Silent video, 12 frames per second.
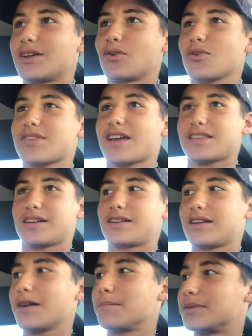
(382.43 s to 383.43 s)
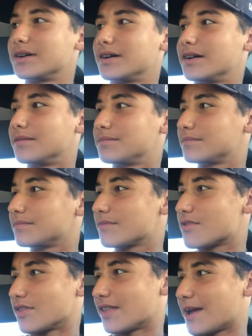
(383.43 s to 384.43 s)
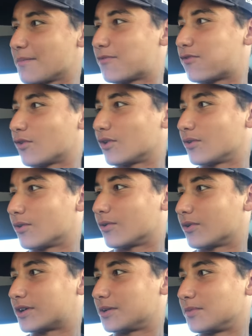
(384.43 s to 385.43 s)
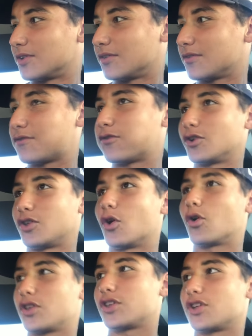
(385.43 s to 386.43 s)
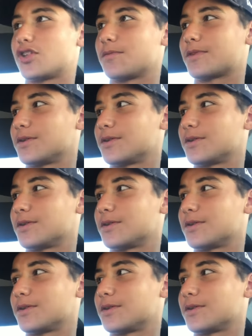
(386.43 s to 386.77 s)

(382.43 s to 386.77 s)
DanDanClub, but the name for your YouTube